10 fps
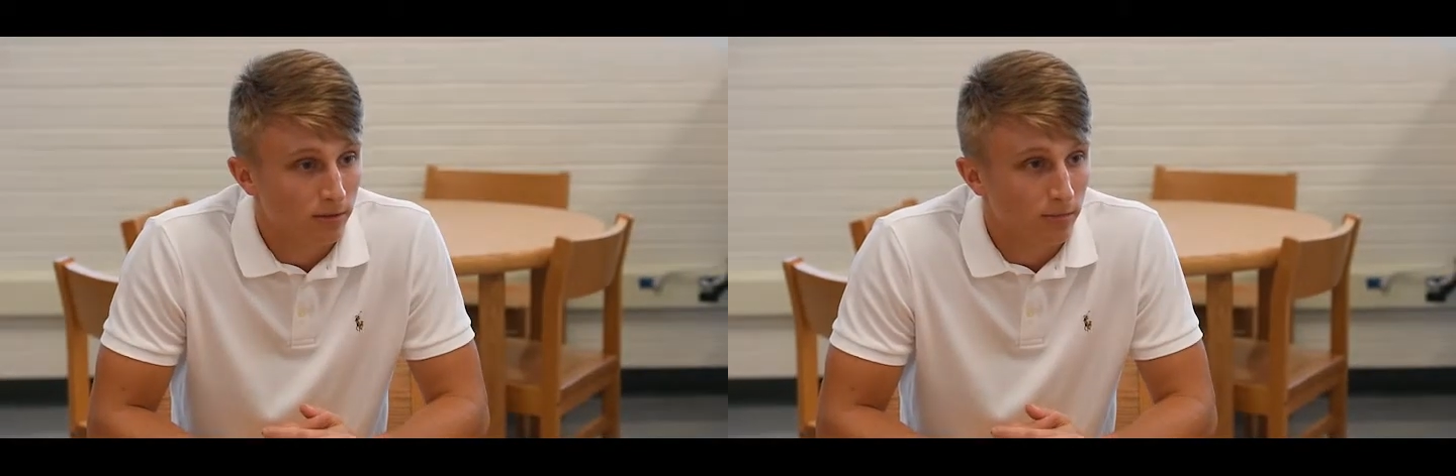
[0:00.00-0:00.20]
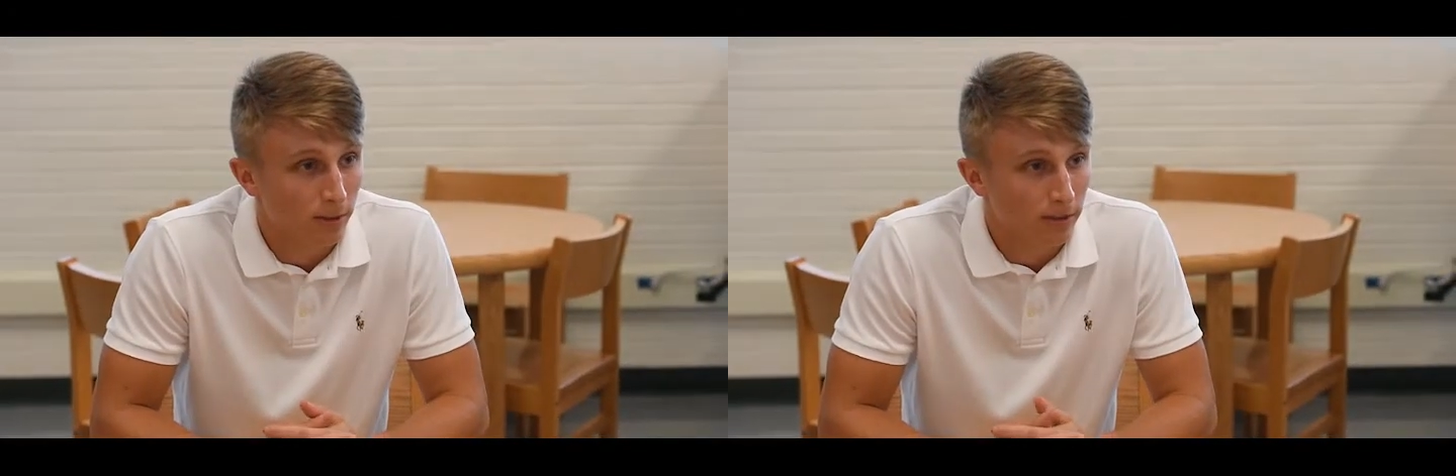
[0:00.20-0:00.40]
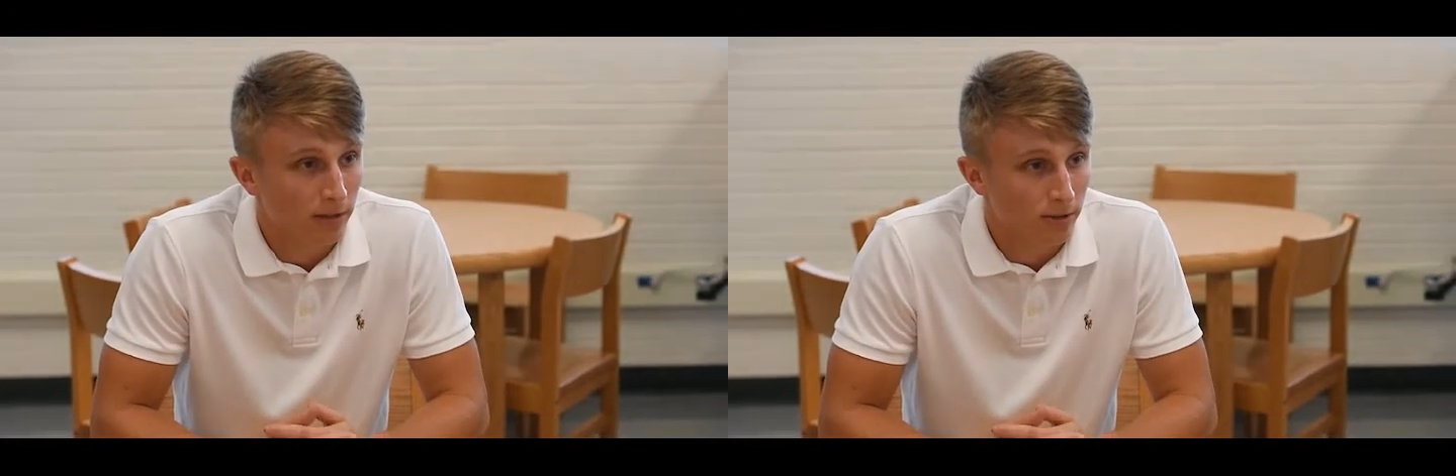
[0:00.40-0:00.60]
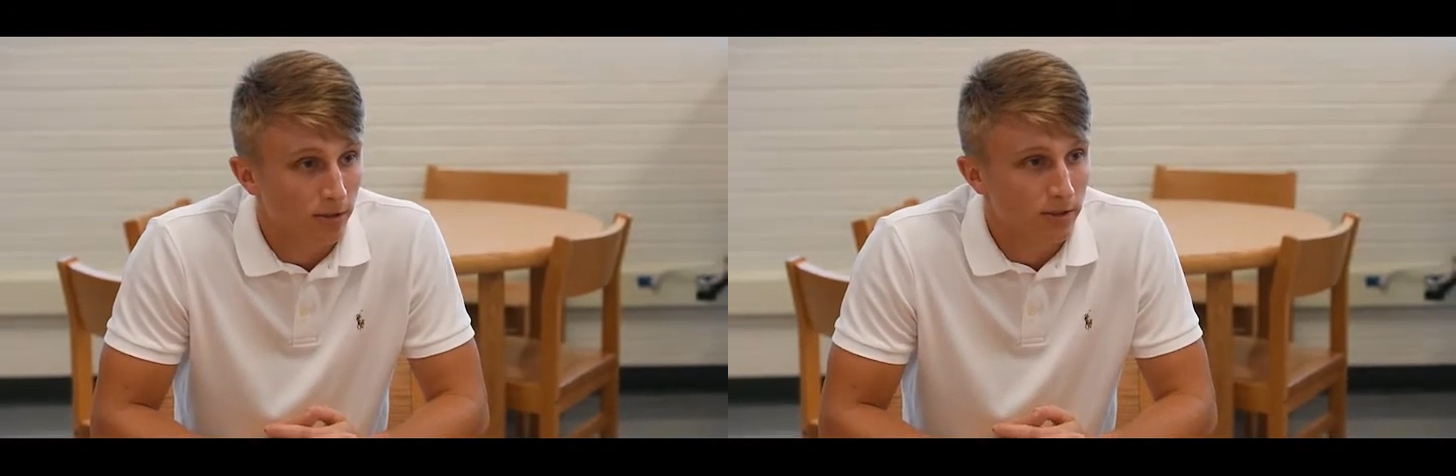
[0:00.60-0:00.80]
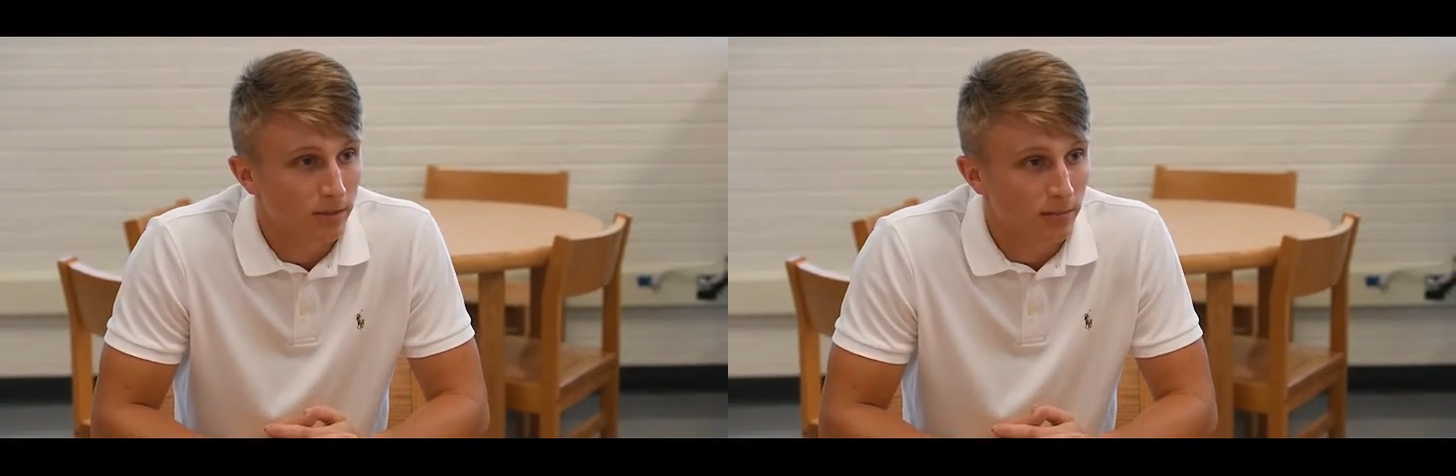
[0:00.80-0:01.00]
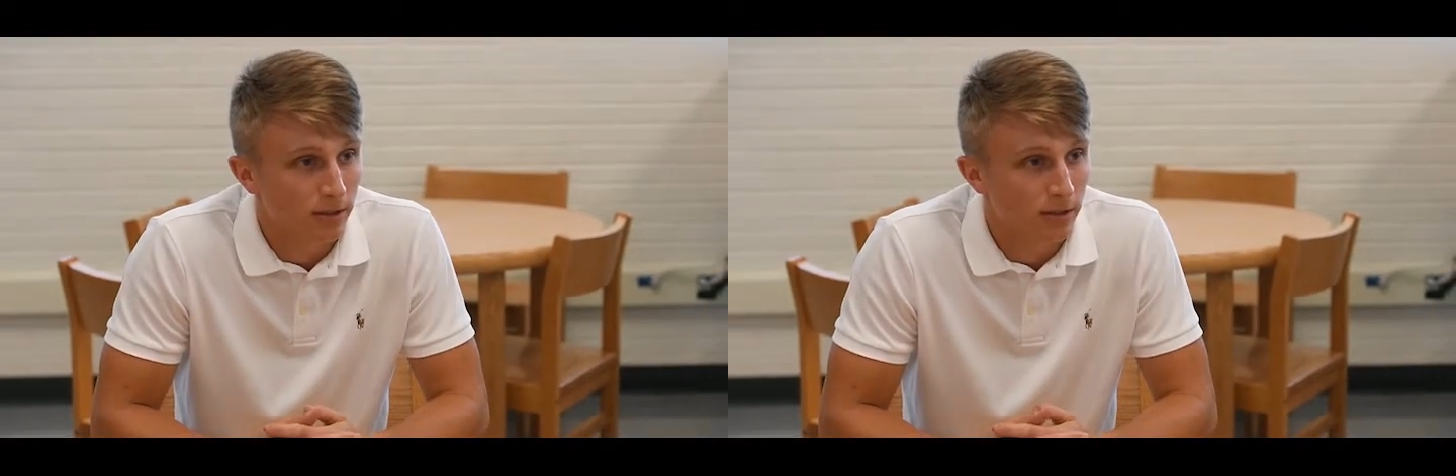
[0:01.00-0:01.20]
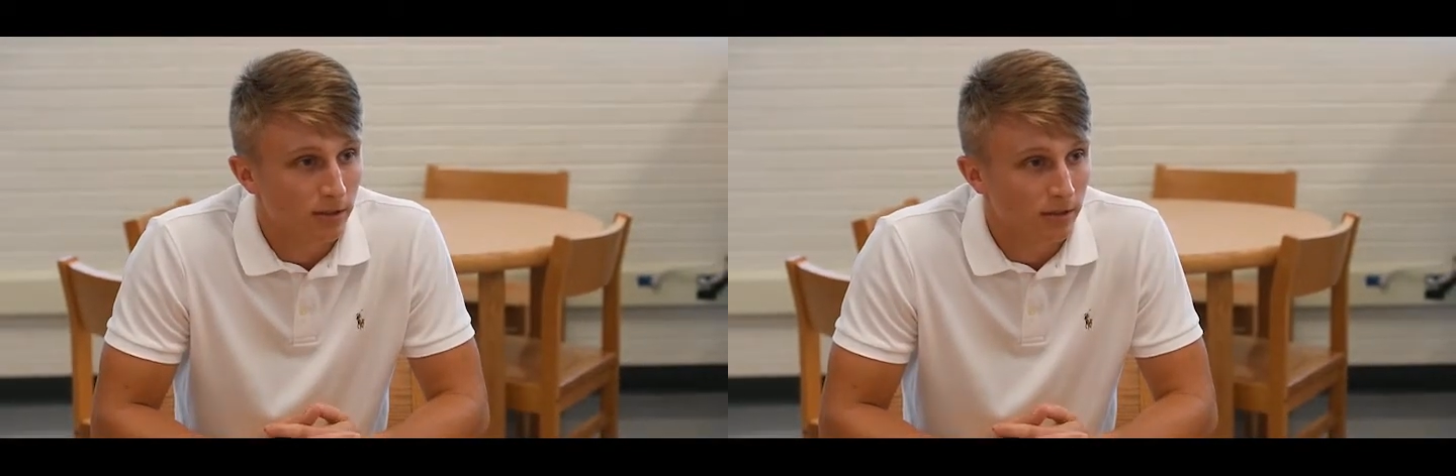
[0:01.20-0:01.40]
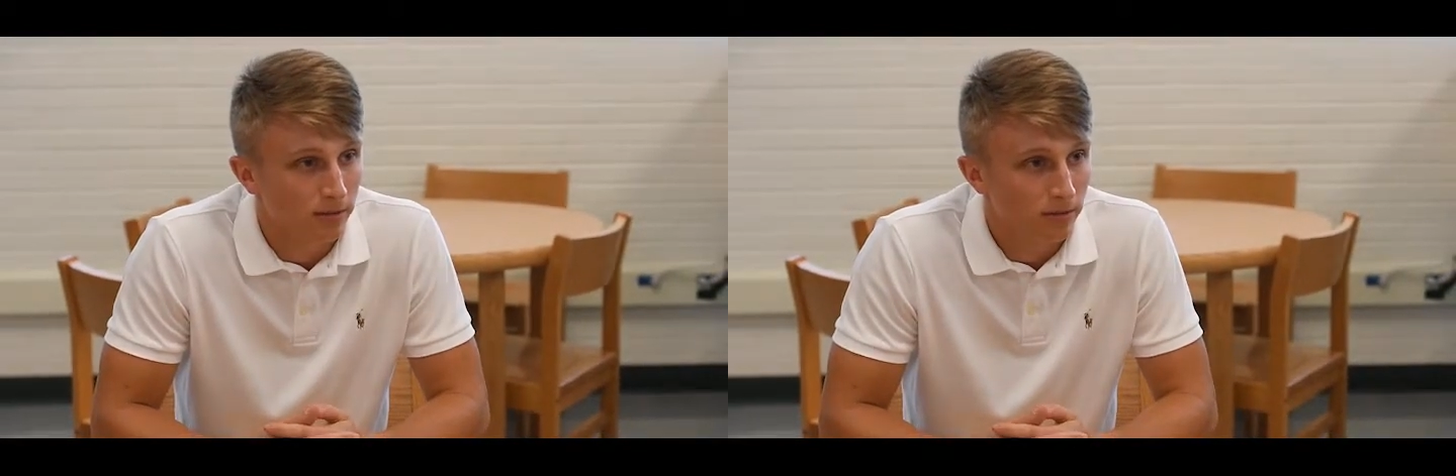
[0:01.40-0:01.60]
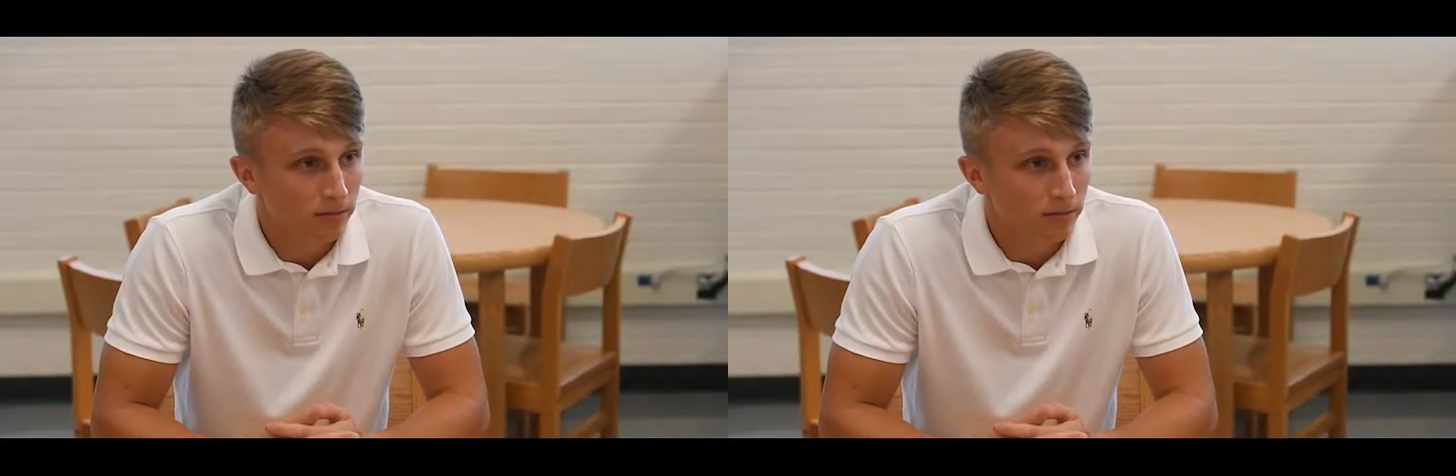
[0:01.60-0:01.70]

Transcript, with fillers: put that trust in me to